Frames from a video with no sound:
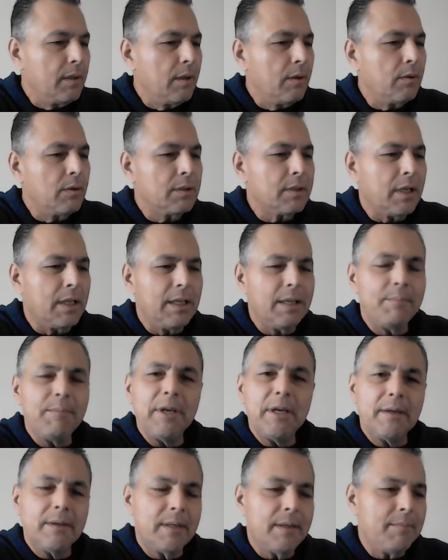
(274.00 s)
Hold on, let
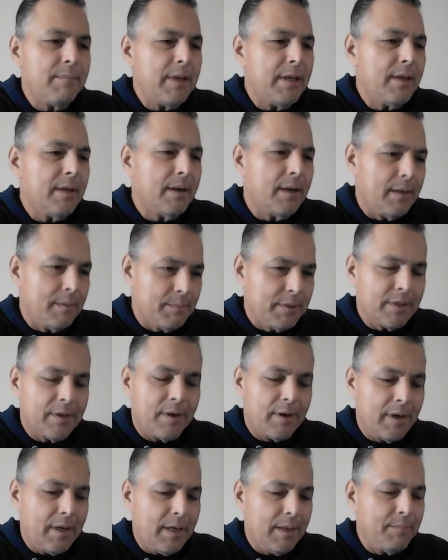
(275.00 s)
me, let me, I'm
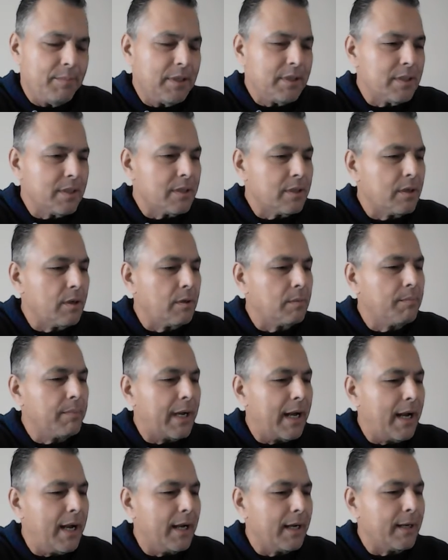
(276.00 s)
sorry, let me just go
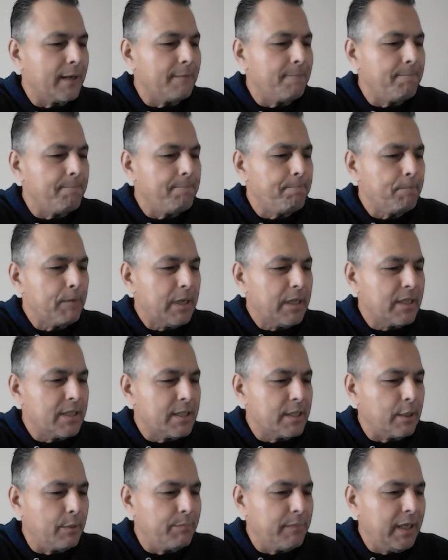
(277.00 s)
back
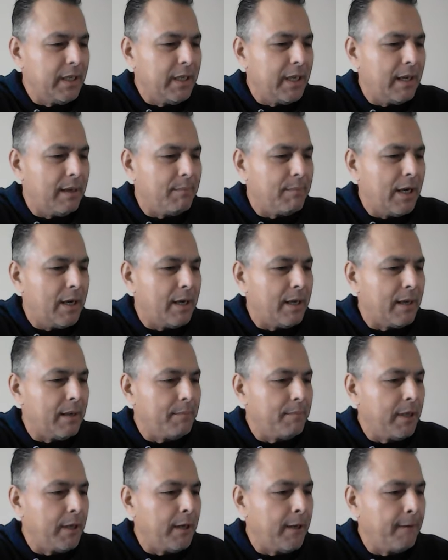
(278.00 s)
because something came out
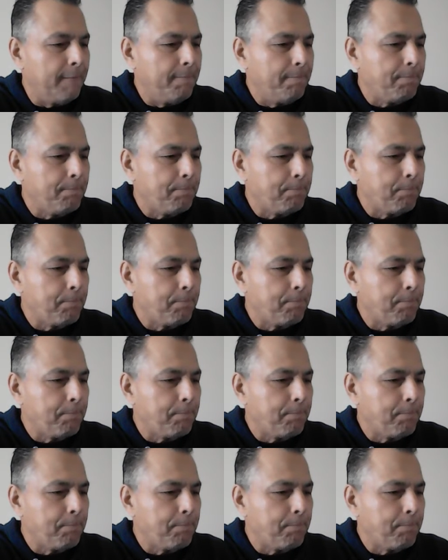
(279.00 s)
at me.